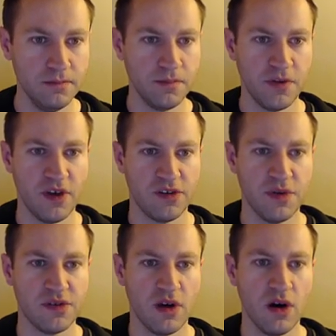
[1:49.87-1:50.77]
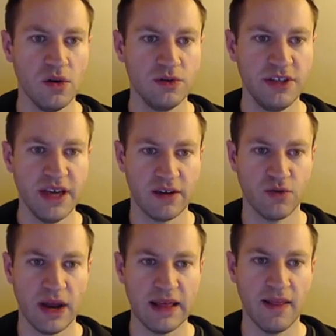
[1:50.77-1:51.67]
There's also this OTX
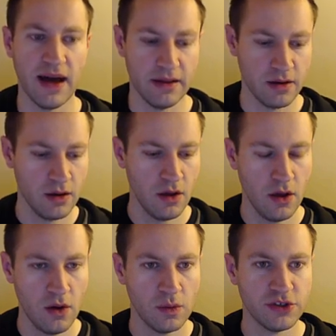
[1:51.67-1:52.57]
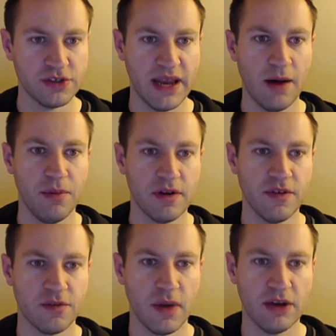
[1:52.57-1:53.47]
ready line, which is an output of
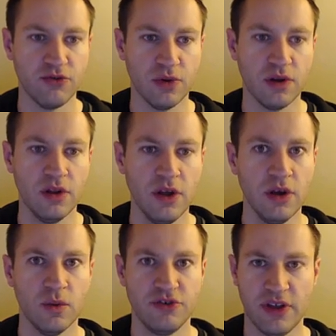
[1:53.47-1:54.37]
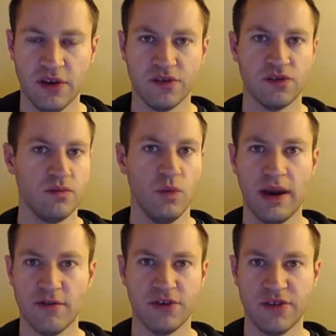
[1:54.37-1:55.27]
this module, which tells
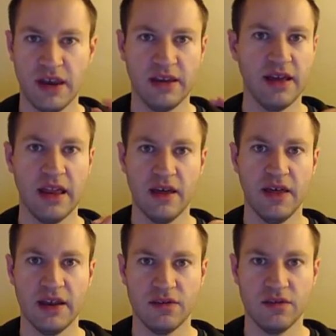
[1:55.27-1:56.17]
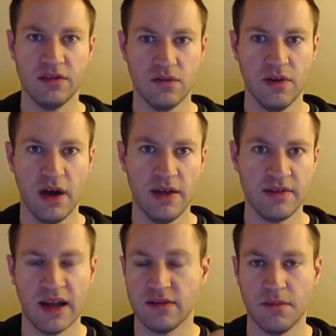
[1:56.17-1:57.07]
whatever is sending data that it's it's
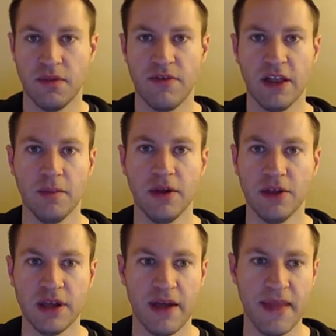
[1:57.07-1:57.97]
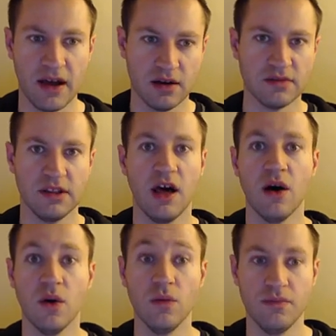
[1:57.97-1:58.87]
got some availability, and that goes
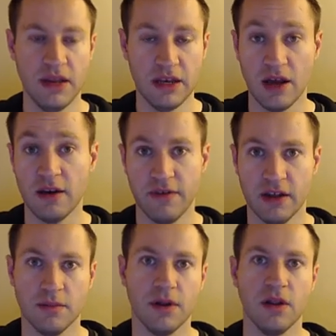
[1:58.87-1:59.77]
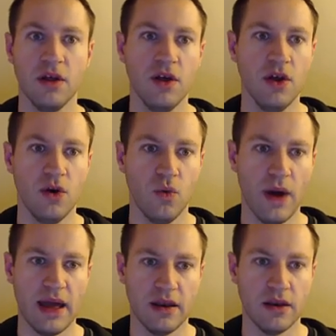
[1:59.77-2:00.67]
low, meaning not available,
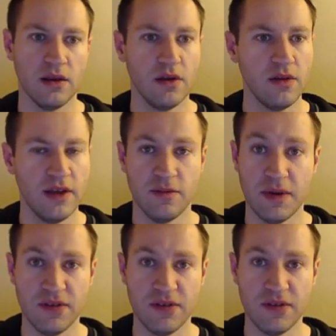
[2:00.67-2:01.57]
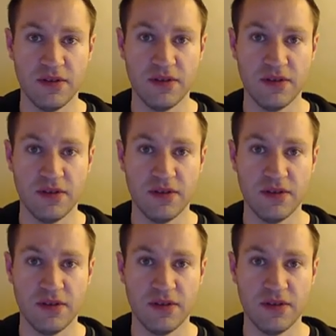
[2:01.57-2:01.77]
when it's busy.